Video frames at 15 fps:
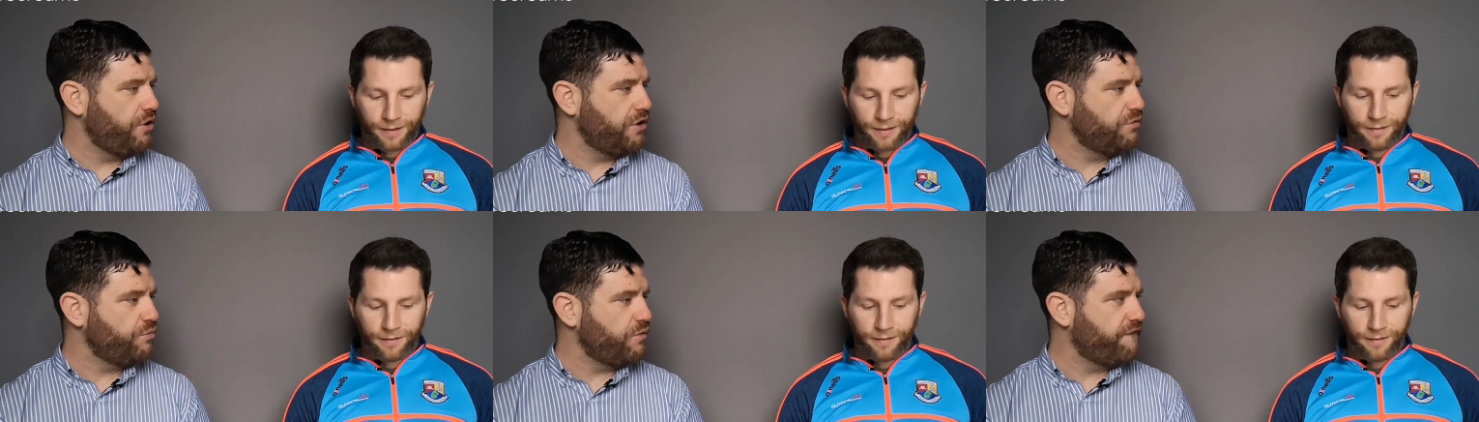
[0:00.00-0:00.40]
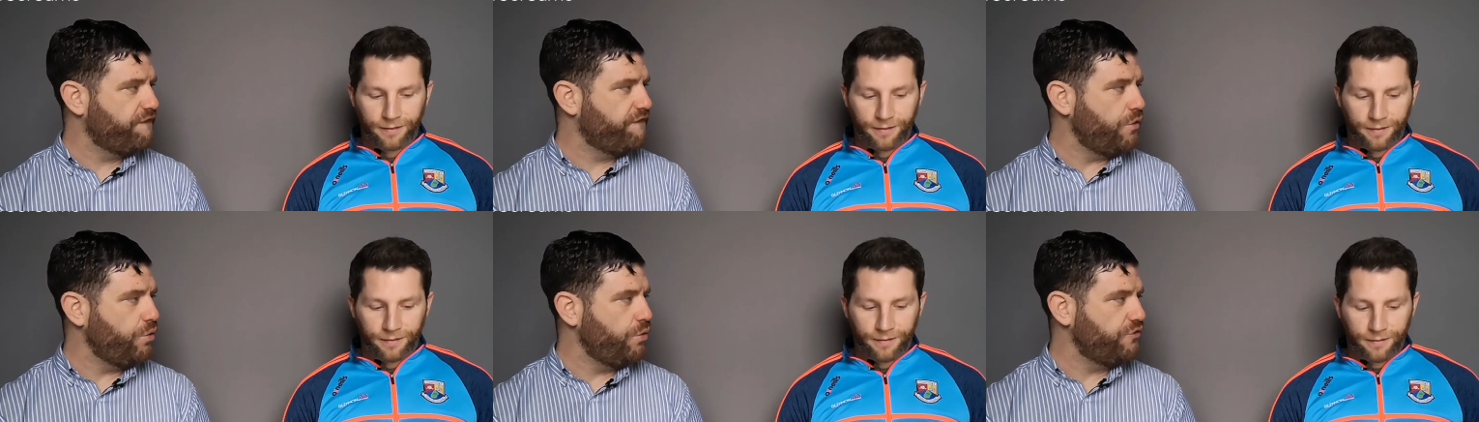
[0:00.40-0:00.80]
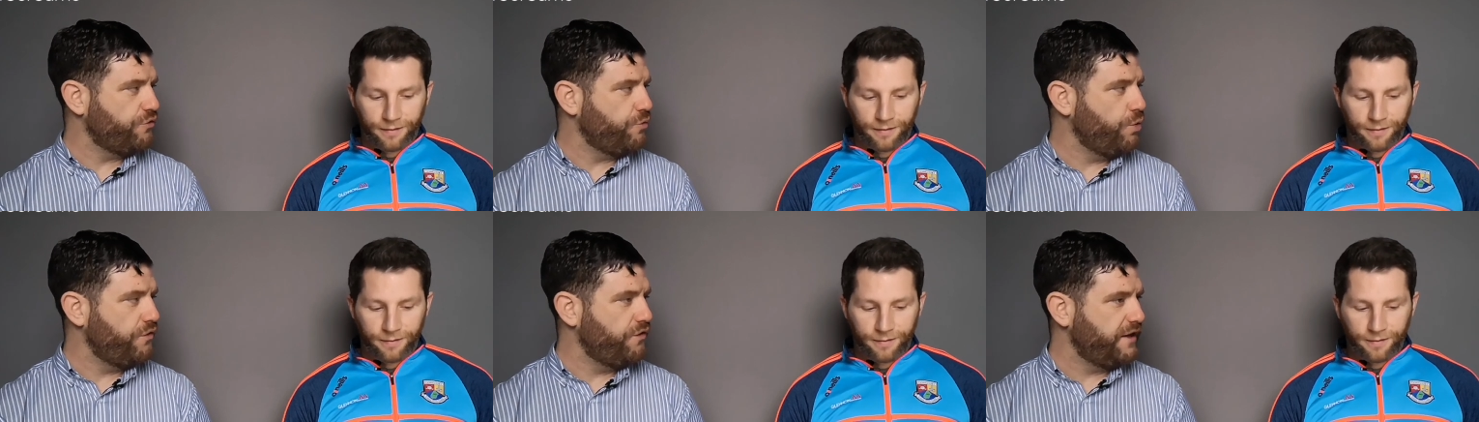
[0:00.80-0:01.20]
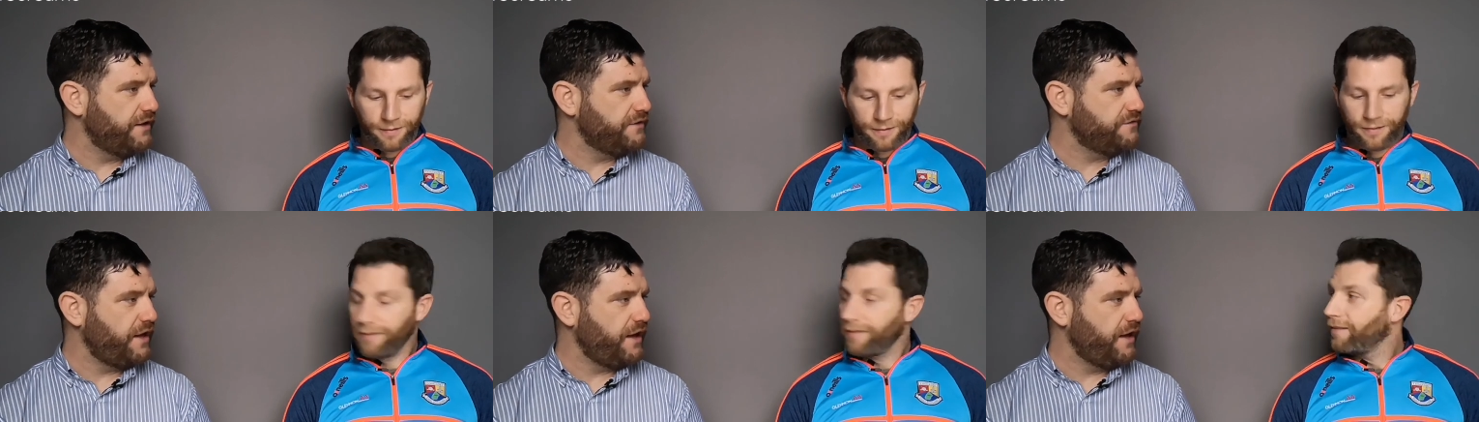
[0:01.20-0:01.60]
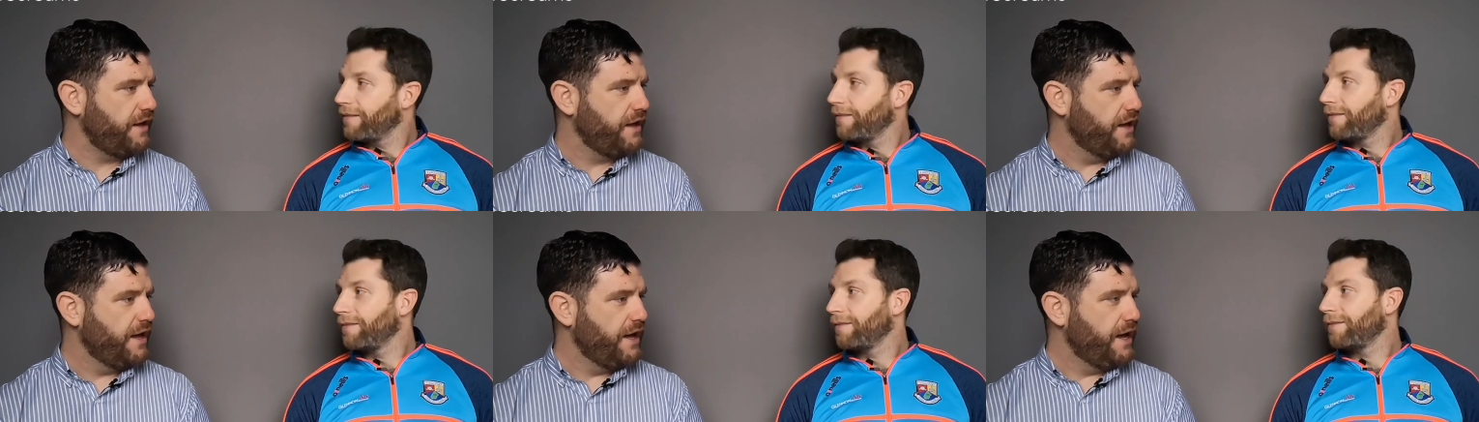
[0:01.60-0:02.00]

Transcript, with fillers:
Speaker 1: Monaghan were 4 to 1 that day.